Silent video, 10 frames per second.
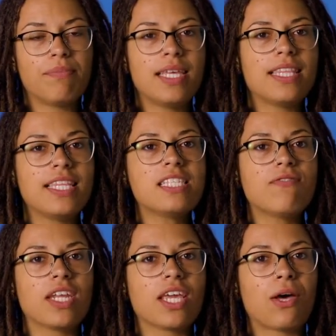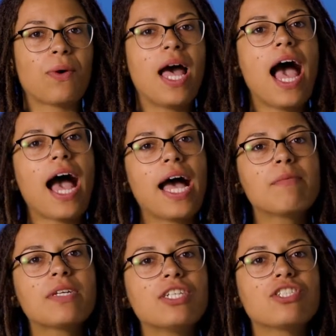In this video, I'm
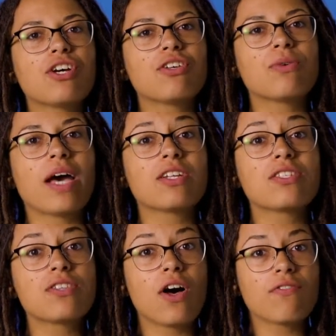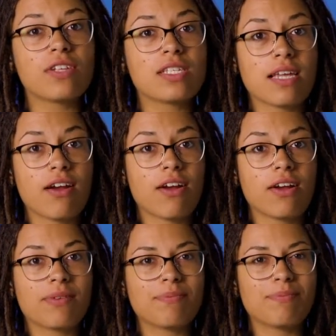going to show you how to solve this
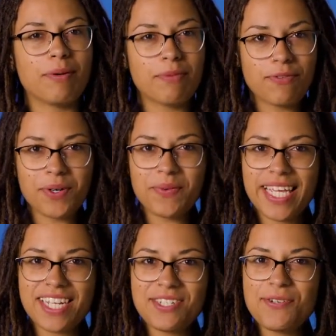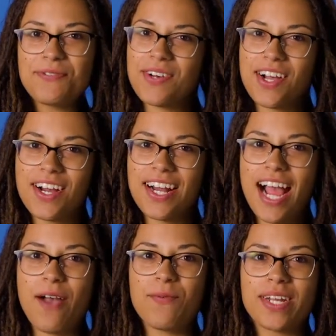error. But before we get too far,
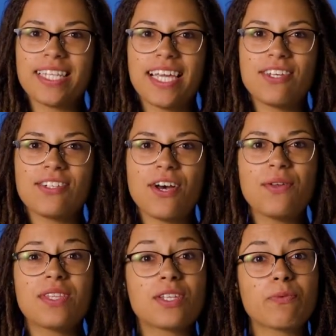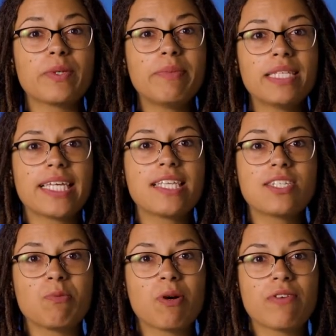I want to let you know that there will be links
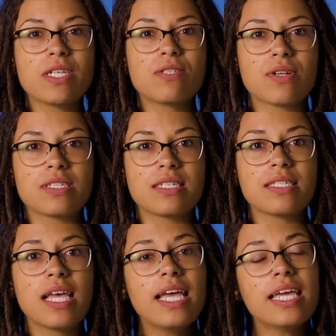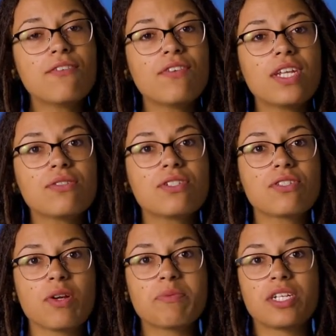to more resources in the video's
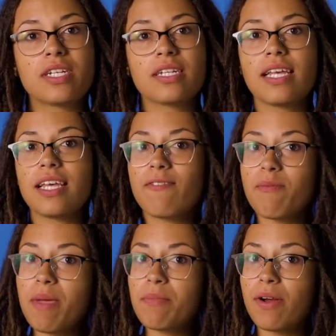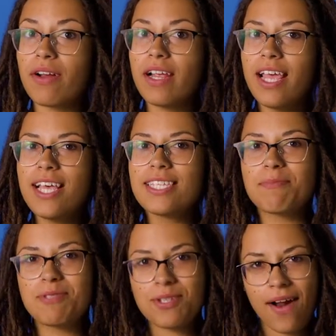description. And remember,
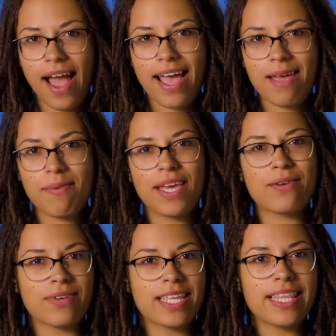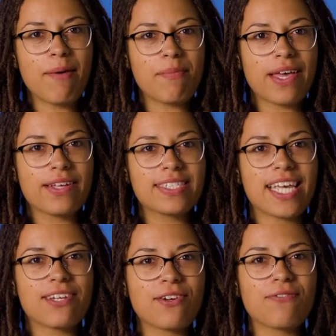subscribe and ring that bell to
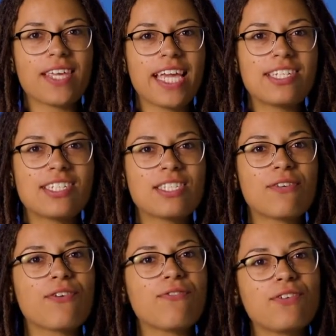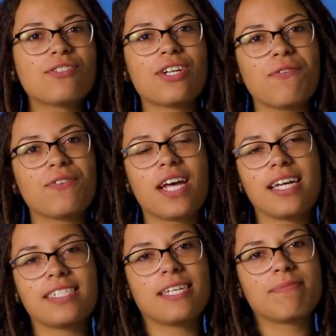get notifications for future helpful
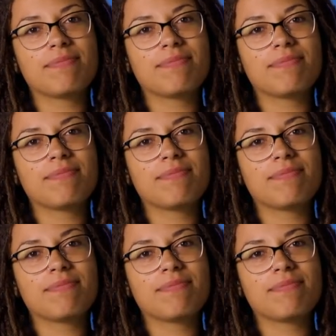content.